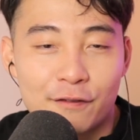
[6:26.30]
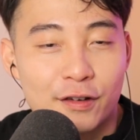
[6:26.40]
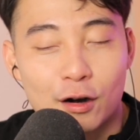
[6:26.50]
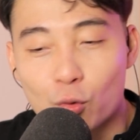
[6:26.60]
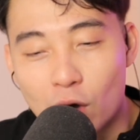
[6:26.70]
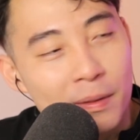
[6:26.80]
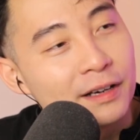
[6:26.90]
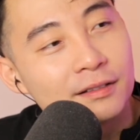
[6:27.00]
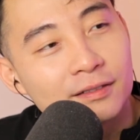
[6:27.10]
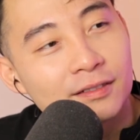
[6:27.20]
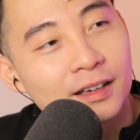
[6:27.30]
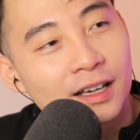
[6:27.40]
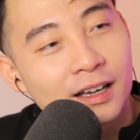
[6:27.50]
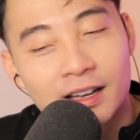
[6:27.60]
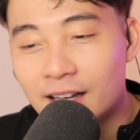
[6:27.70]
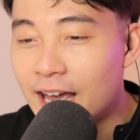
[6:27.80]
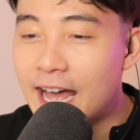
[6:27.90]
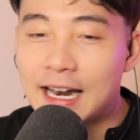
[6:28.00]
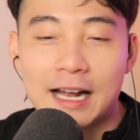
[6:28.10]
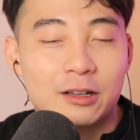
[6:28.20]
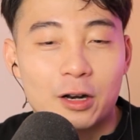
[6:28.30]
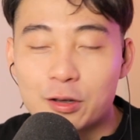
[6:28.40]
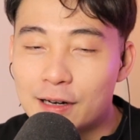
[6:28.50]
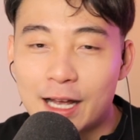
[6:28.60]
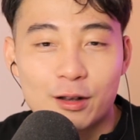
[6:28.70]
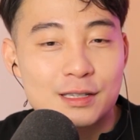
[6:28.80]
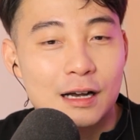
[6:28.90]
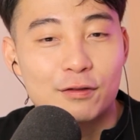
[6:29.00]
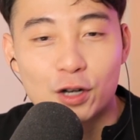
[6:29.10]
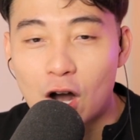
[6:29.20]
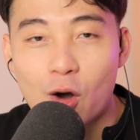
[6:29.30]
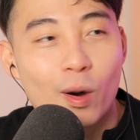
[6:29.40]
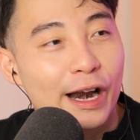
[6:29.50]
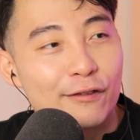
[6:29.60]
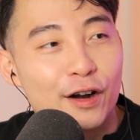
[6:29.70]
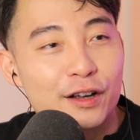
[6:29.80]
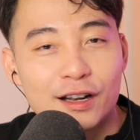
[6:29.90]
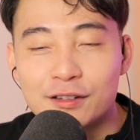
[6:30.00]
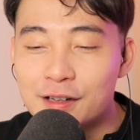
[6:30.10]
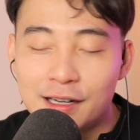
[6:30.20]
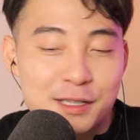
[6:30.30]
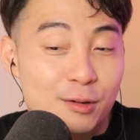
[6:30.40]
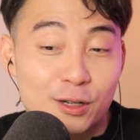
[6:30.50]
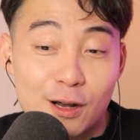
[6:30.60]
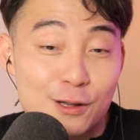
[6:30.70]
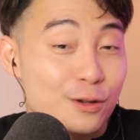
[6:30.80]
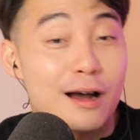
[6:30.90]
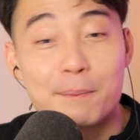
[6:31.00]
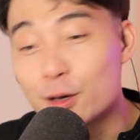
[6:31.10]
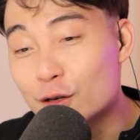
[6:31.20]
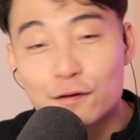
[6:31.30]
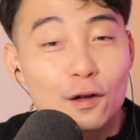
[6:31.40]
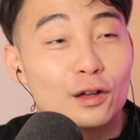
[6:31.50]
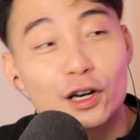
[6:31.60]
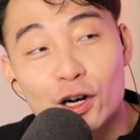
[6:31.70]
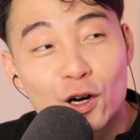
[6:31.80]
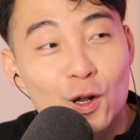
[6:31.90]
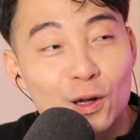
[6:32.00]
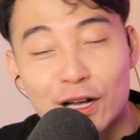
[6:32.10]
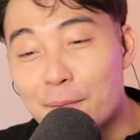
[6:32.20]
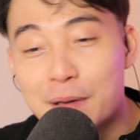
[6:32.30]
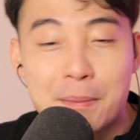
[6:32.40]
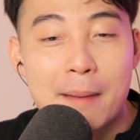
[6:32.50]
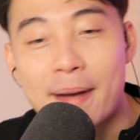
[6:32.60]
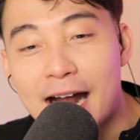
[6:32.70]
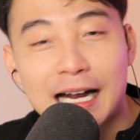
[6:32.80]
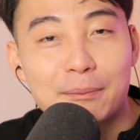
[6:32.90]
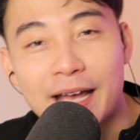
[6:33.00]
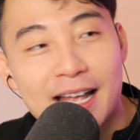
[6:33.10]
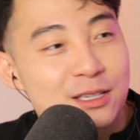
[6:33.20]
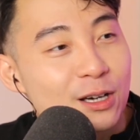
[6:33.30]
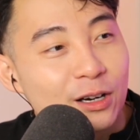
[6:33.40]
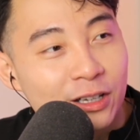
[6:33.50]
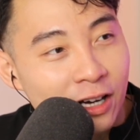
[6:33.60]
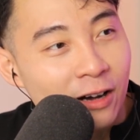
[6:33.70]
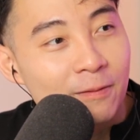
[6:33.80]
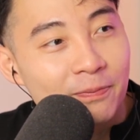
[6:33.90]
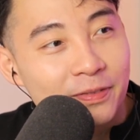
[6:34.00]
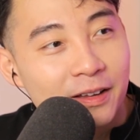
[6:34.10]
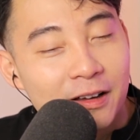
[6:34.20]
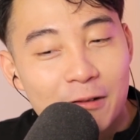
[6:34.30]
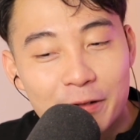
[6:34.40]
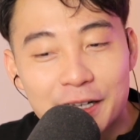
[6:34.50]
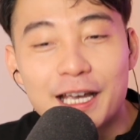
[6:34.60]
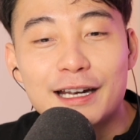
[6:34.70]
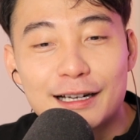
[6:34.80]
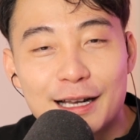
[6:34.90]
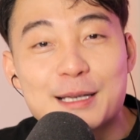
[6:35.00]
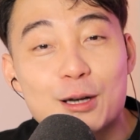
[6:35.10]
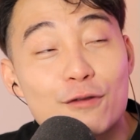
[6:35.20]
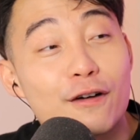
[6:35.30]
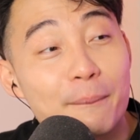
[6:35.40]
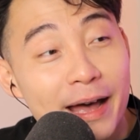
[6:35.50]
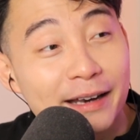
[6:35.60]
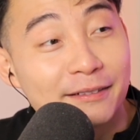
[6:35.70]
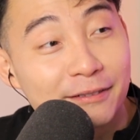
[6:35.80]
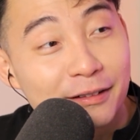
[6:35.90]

you're a woman and I don't know, you let yourself go, whatever, Lizzo goes, you're a beautiful girl, come be my backup dancer, you know? We need a Lizzo for men.